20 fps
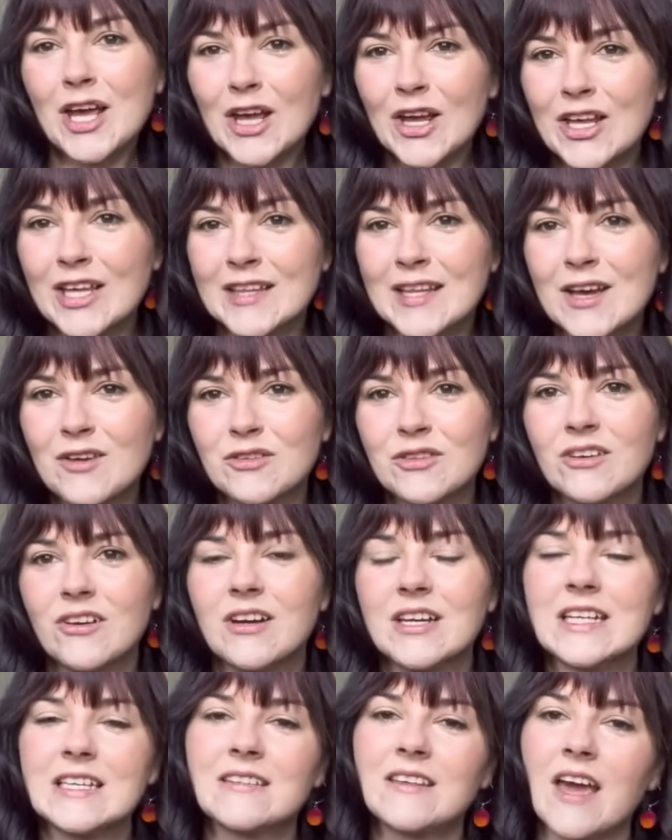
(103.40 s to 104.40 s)
he's
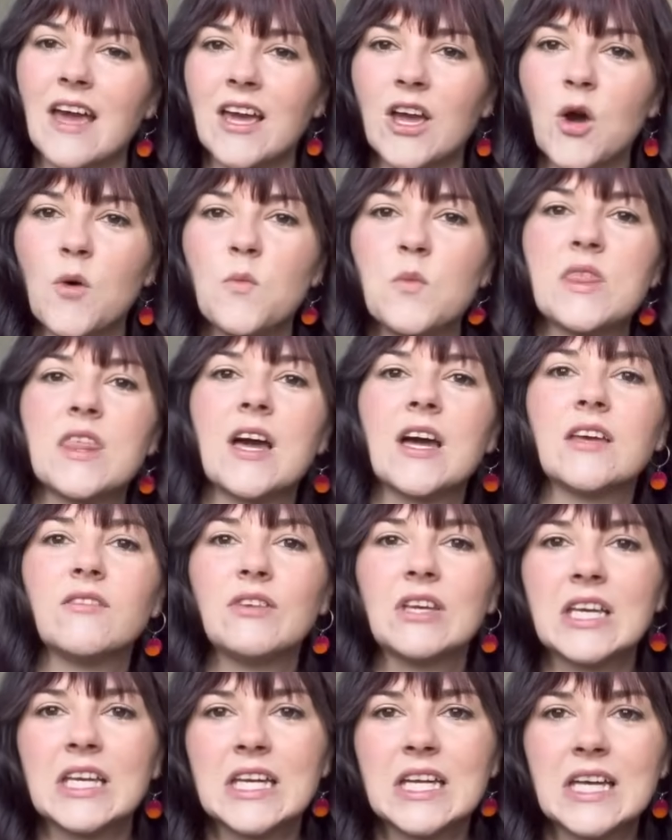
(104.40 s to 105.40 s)
outside, he's getting on with that. If
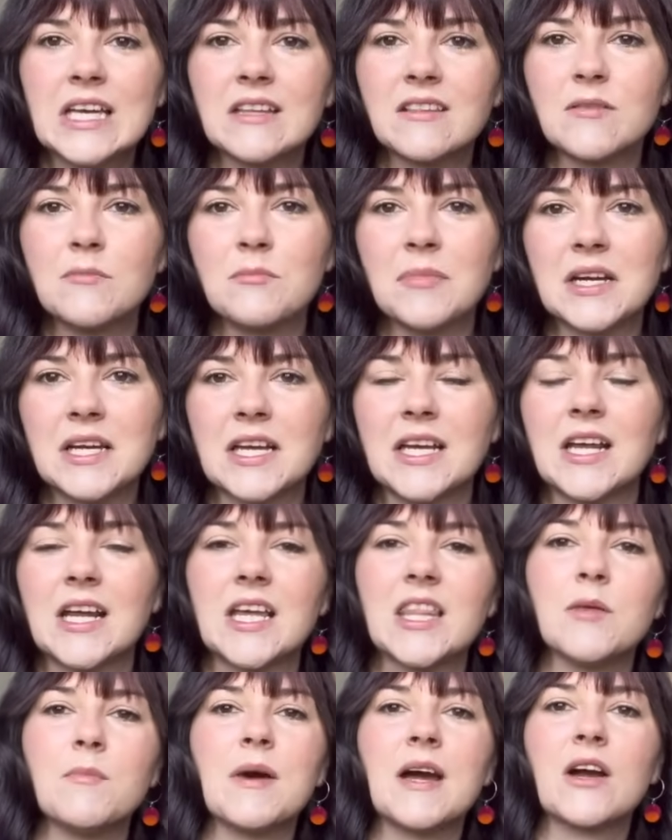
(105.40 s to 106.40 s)
you can hear some banging
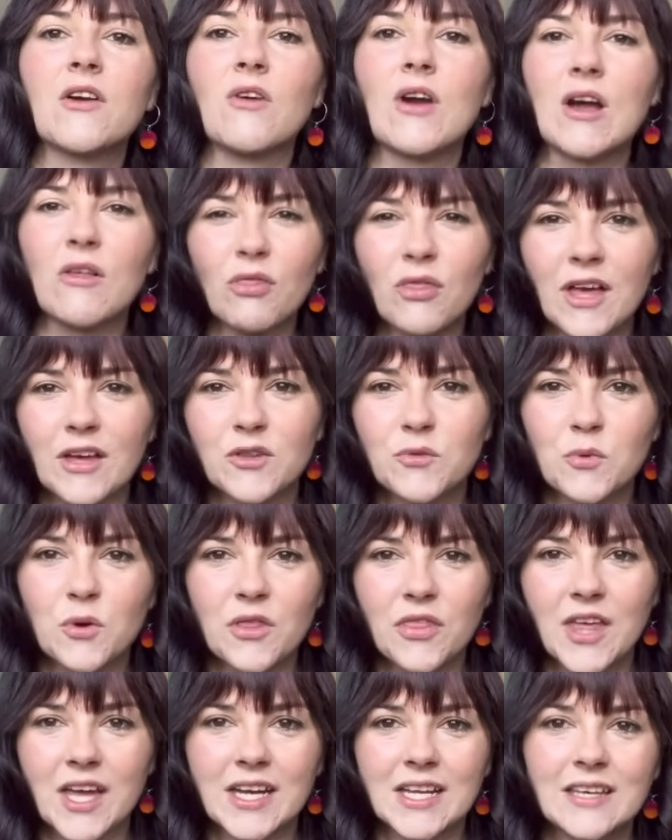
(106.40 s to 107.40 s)
in the background, that's
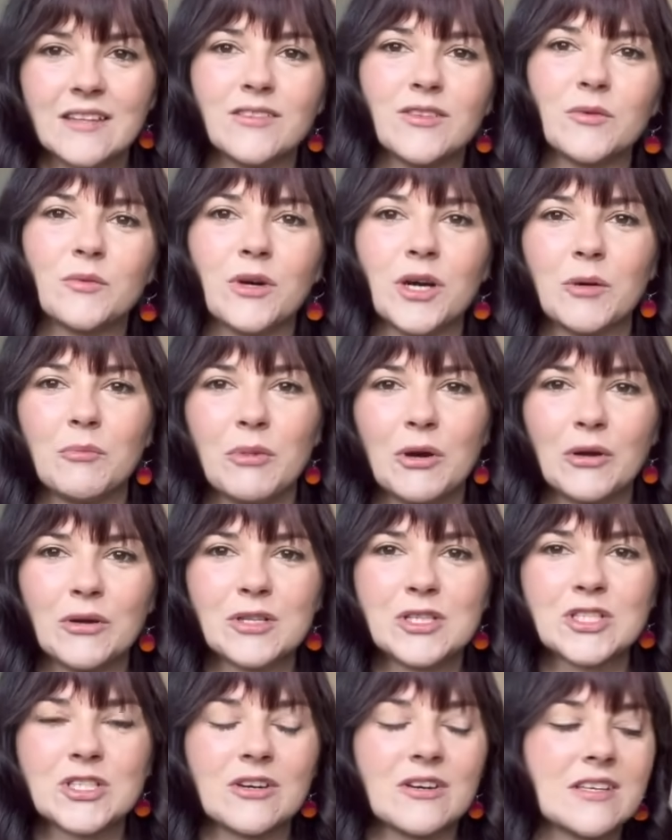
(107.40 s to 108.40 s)
what that is, so I
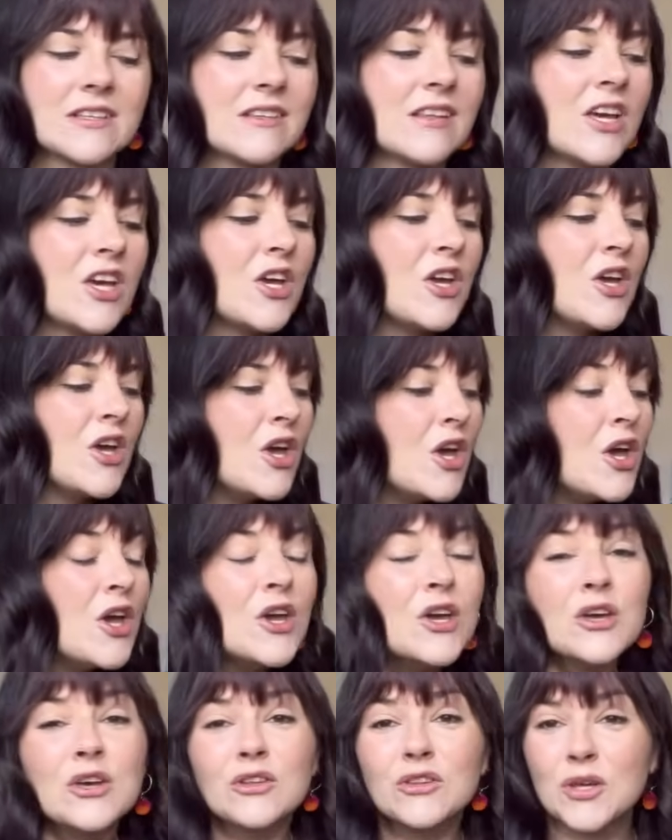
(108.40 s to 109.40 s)
apologise.
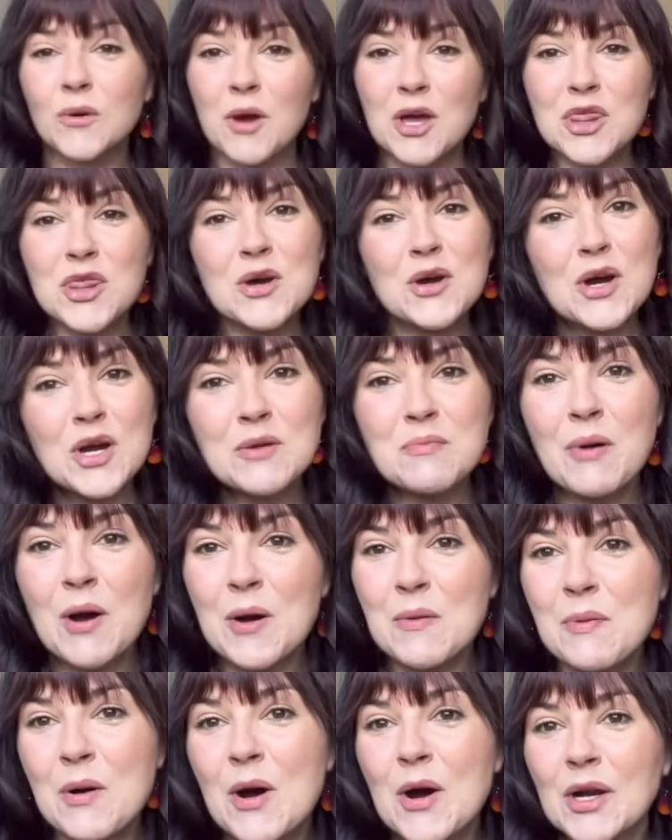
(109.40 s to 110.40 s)
So I thought I'd
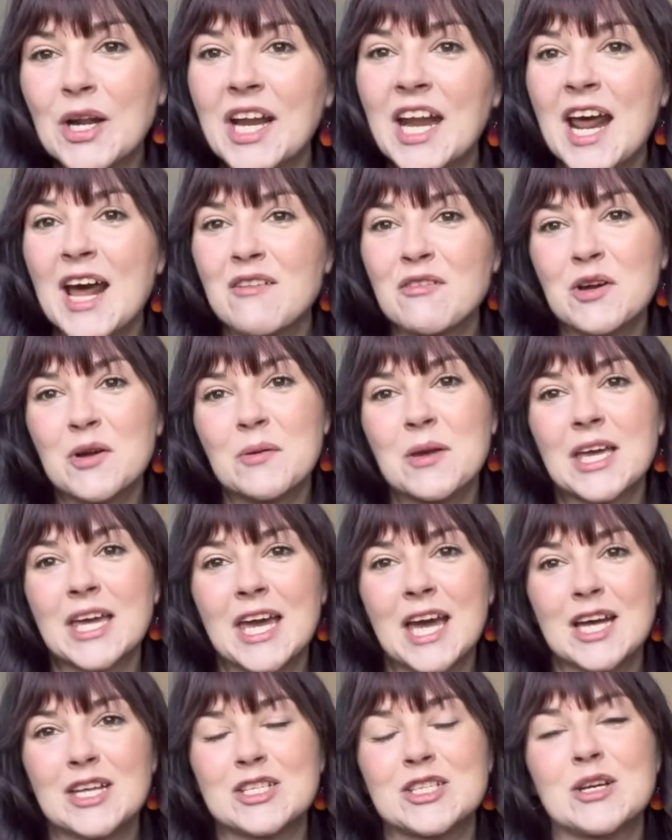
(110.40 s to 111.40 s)
pop on and have a quick
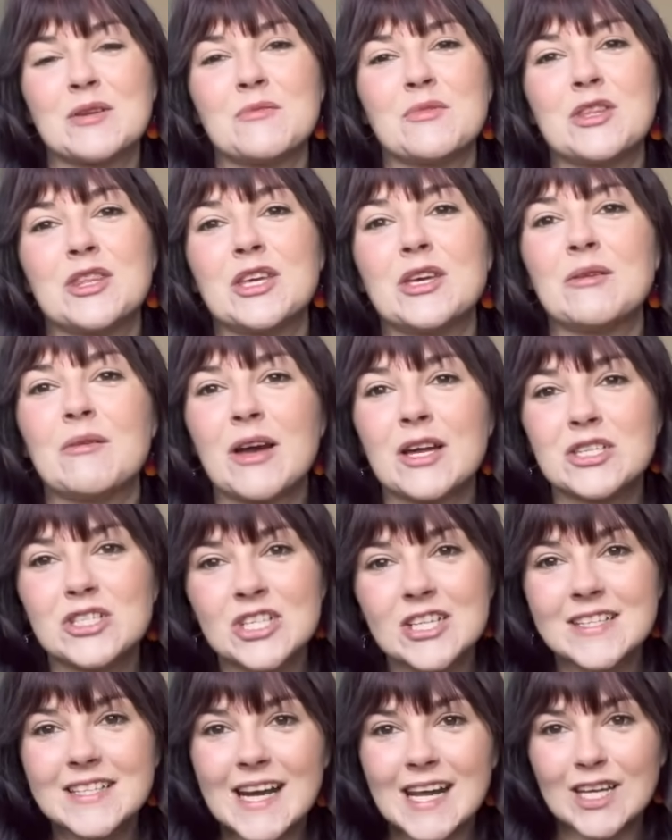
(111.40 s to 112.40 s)
catch up with you and
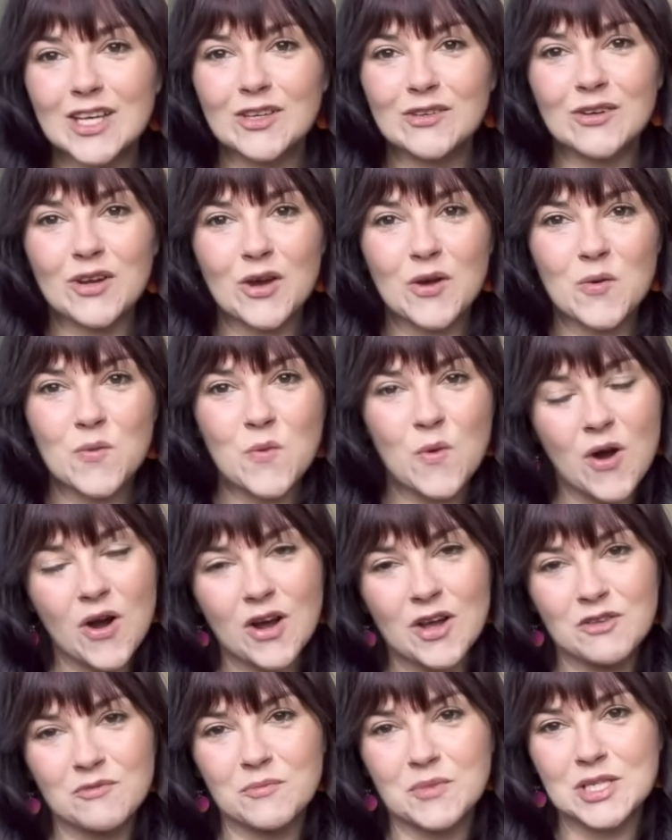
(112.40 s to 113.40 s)
just let you know what
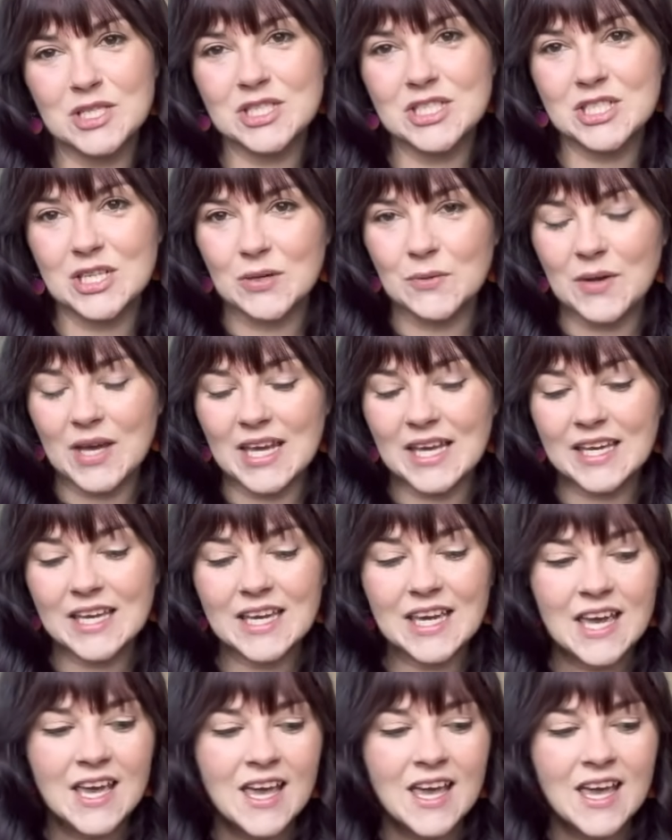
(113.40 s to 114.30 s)
I've been doing.